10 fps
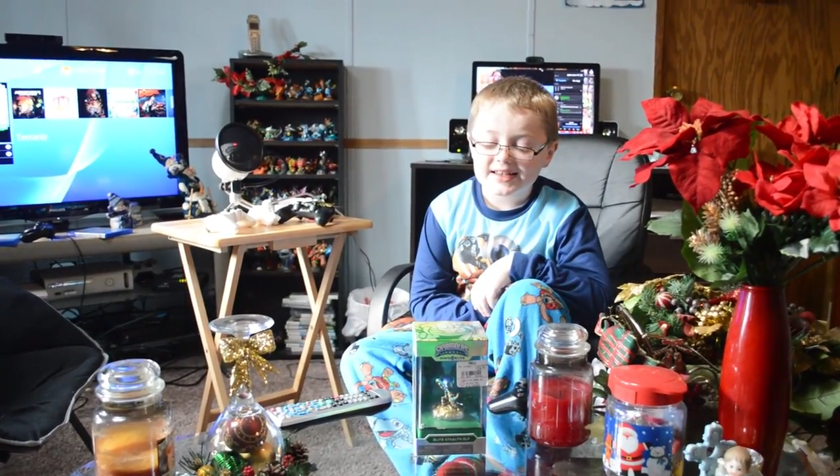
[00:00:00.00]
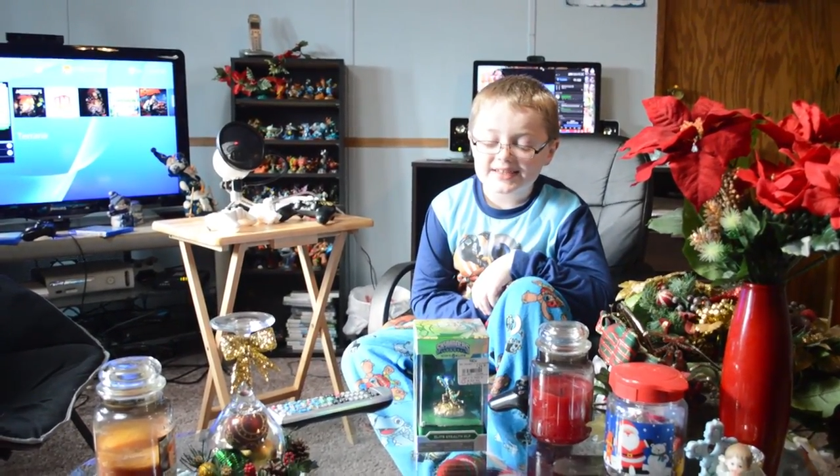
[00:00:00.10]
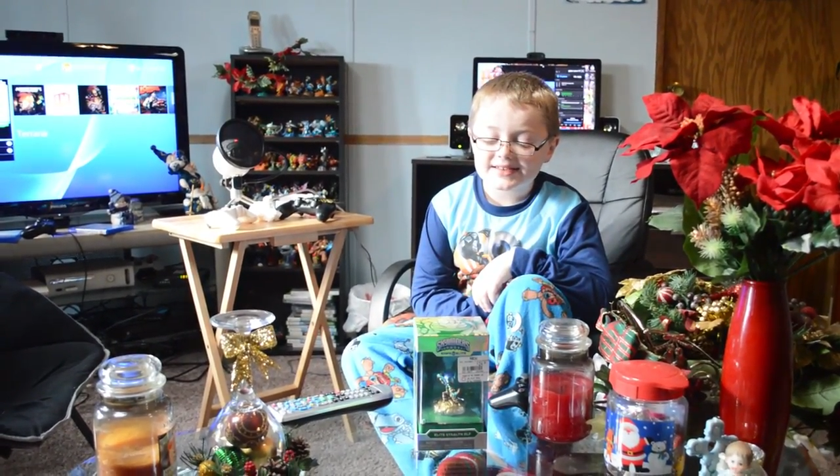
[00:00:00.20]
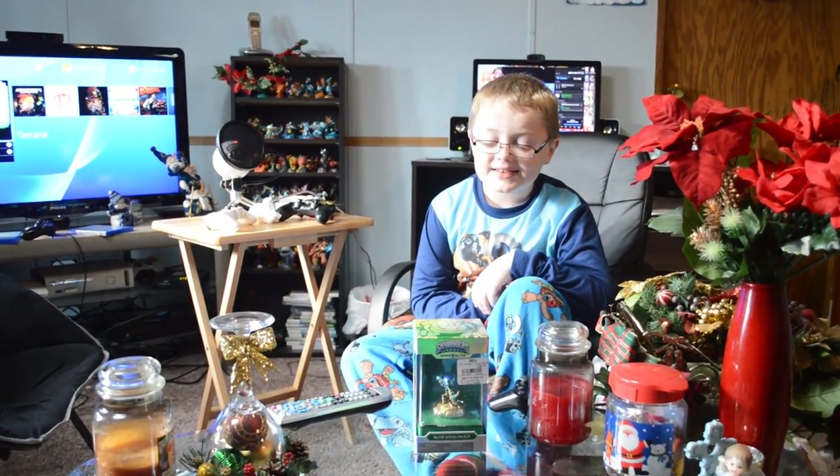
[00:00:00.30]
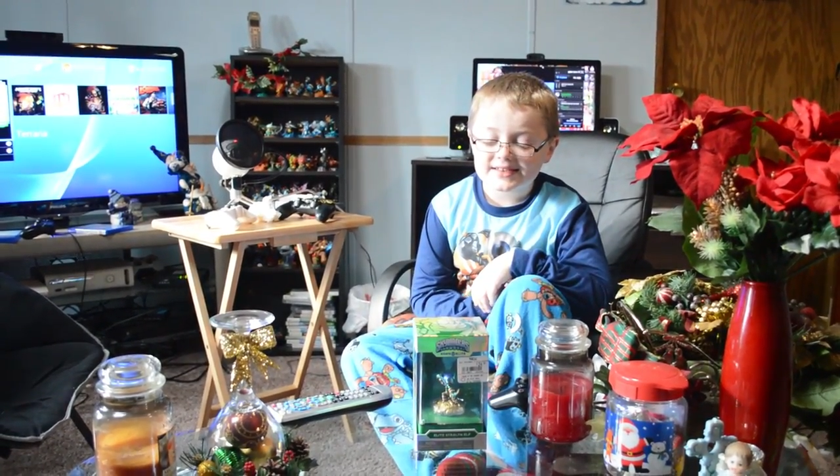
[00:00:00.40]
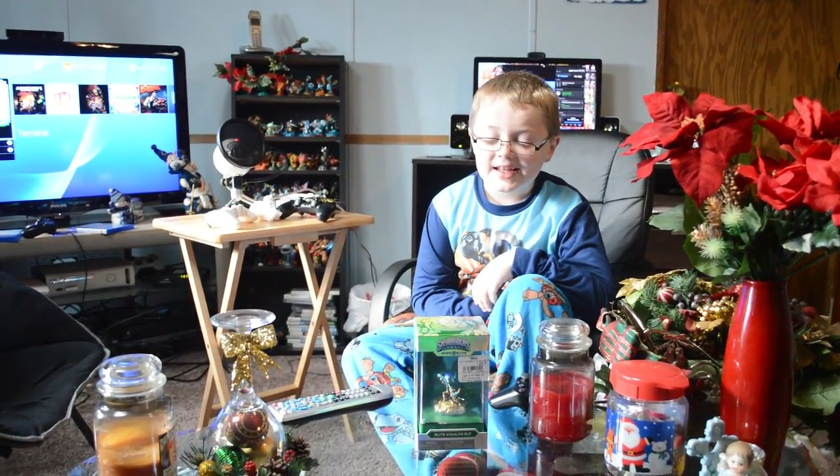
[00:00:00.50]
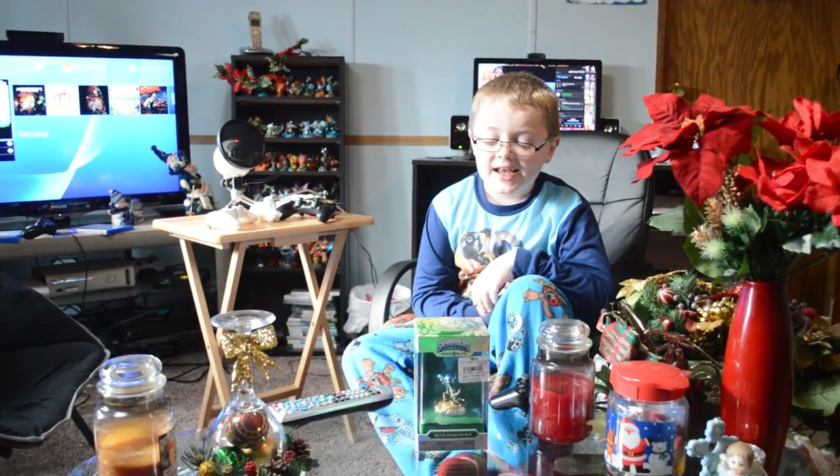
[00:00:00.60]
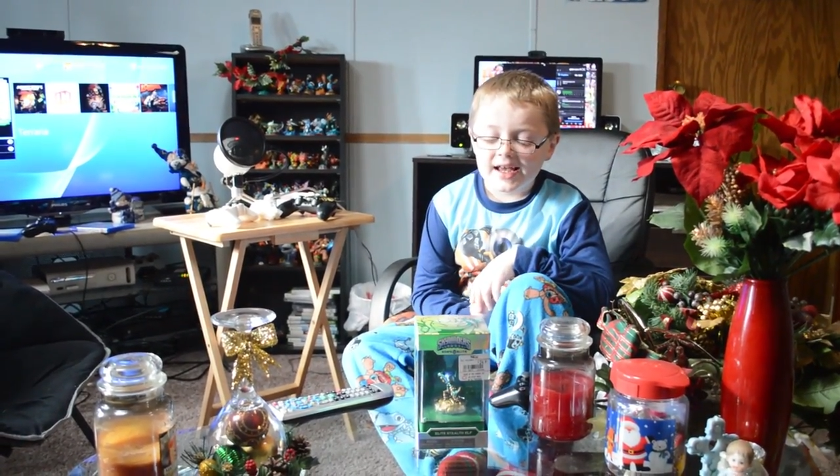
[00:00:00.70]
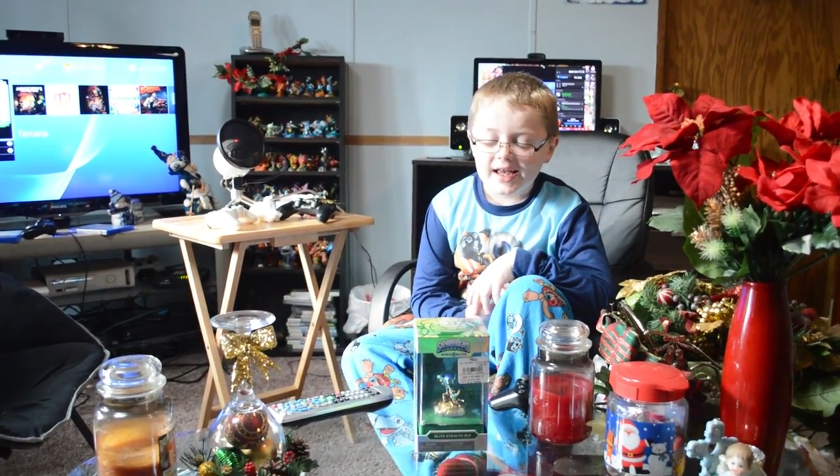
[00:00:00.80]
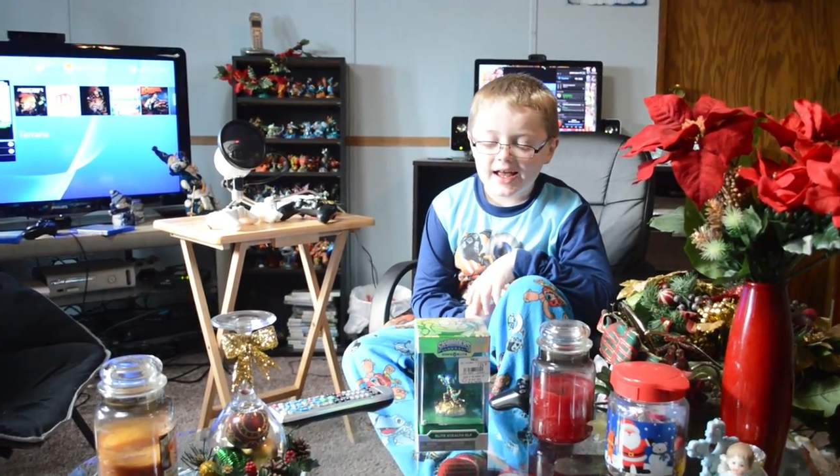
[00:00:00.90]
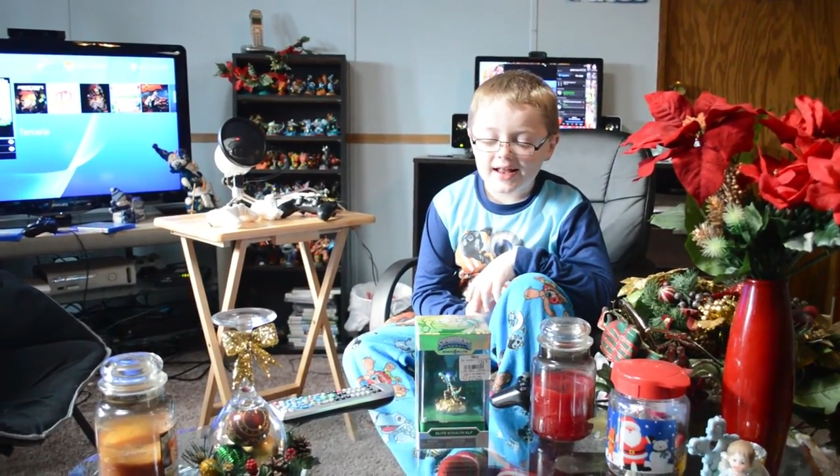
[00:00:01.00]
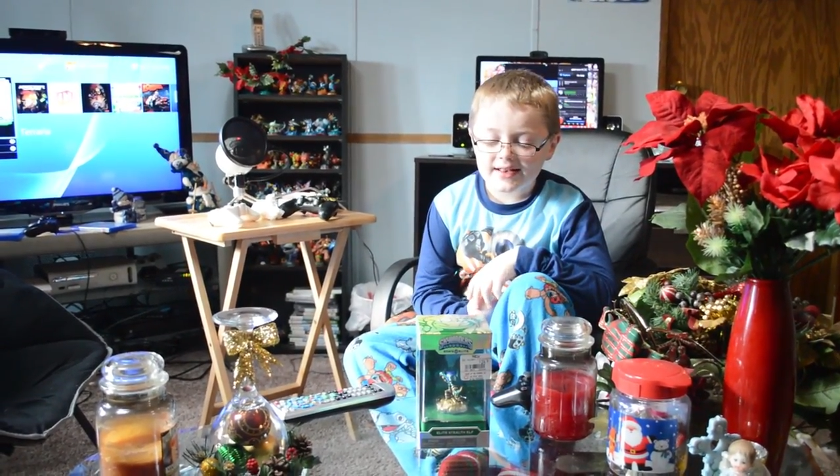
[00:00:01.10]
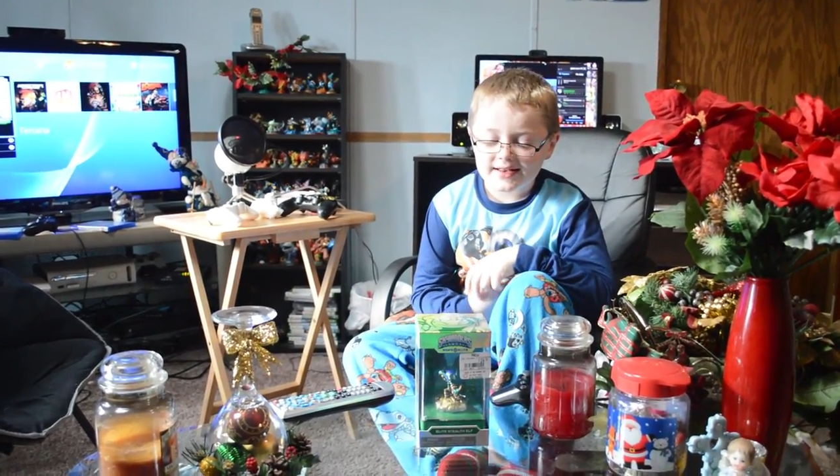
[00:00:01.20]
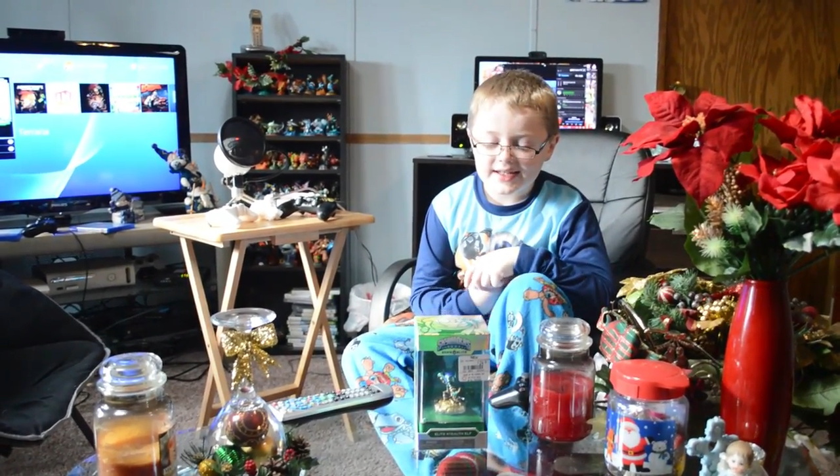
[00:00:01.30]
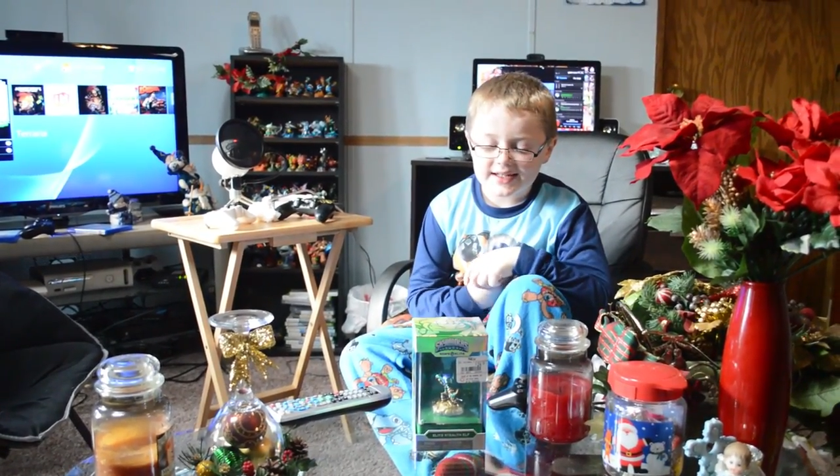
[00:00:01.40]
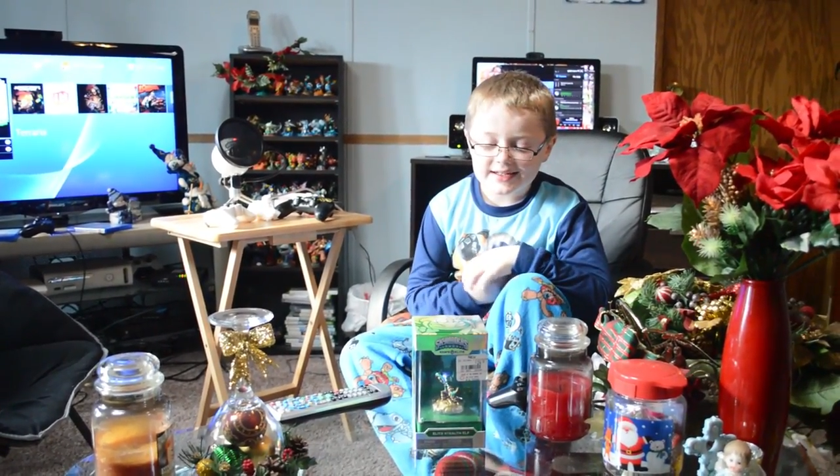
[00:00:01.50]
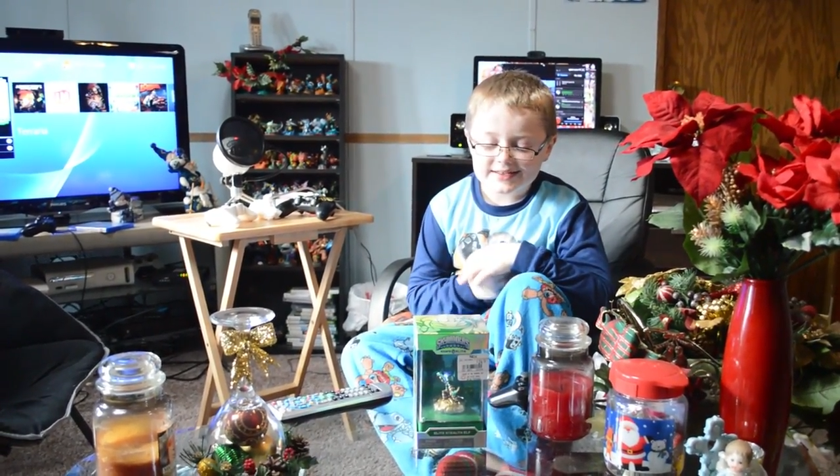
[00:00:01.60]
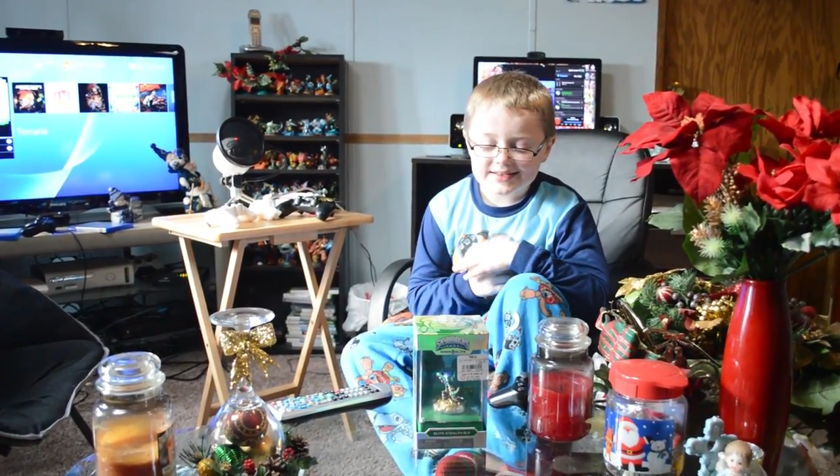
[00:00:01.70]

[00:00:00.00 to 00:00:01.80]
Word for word: This is Elite